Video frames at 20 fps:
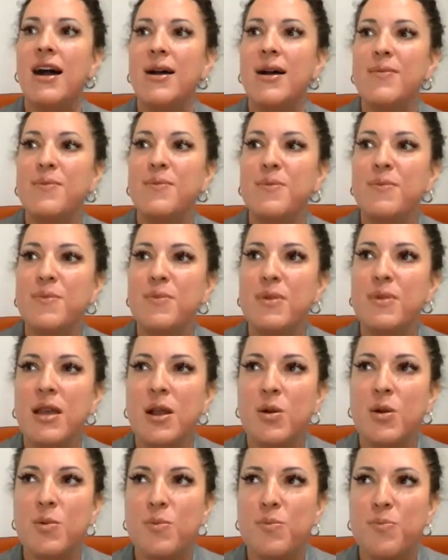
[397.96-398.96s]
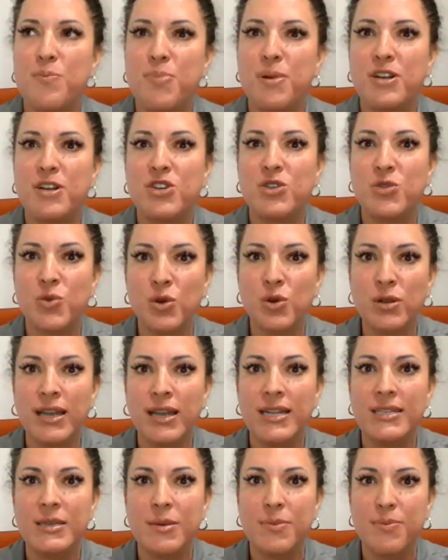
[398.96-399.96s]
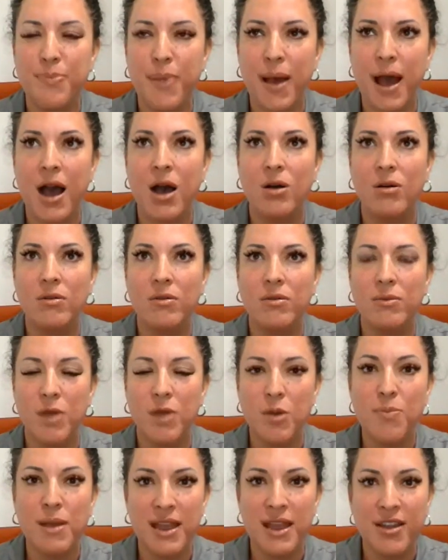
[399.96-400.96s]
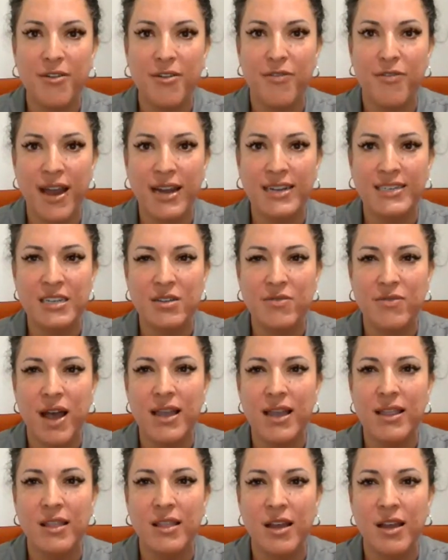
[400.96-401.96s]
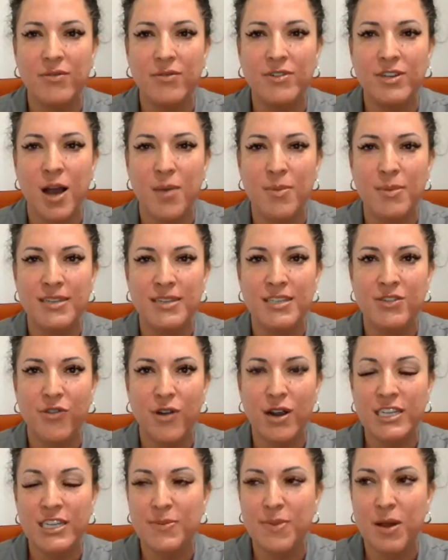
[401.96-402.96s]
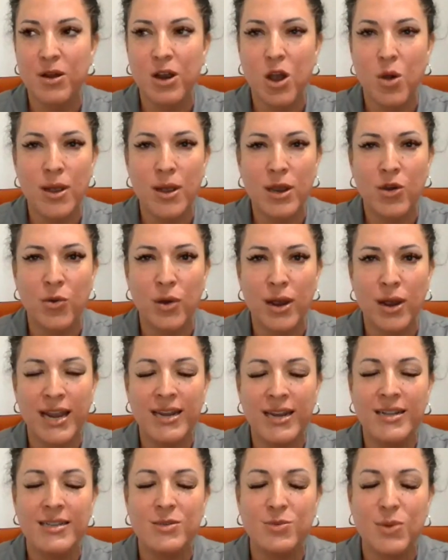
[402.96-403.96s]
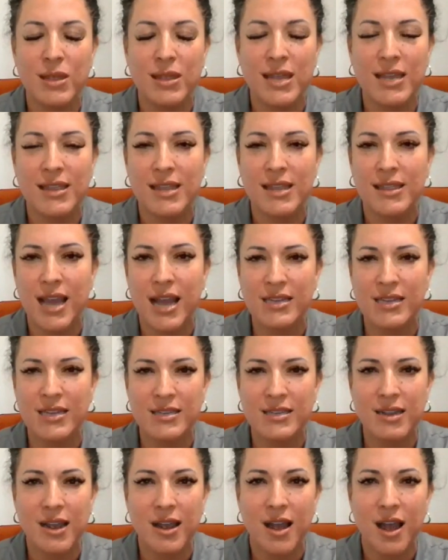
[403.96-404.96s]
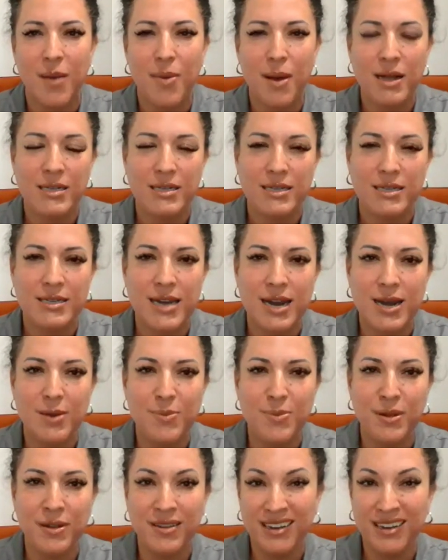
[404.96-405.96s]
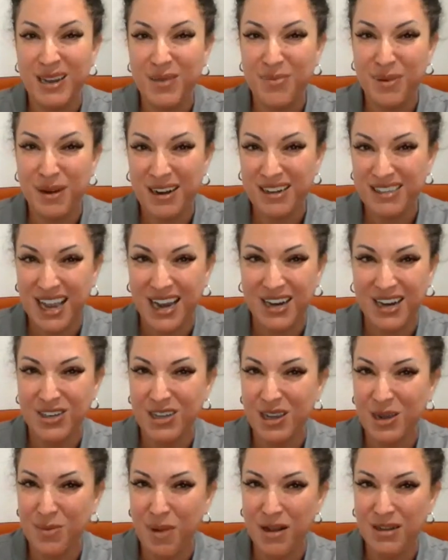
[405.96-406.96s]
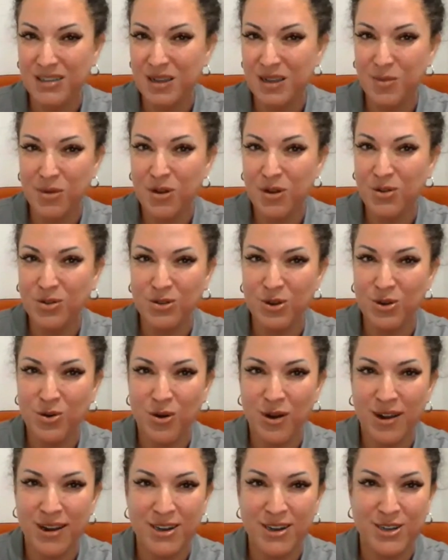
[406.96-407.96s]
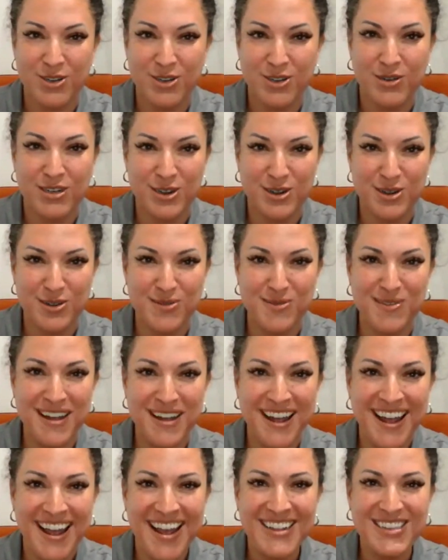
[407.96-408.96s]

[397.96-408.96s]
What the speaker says: But truly it's about, being effective. I love Thomas's phrase about going green, because we think that that's about sustainability, but it's actually about someone who's new to our industry too.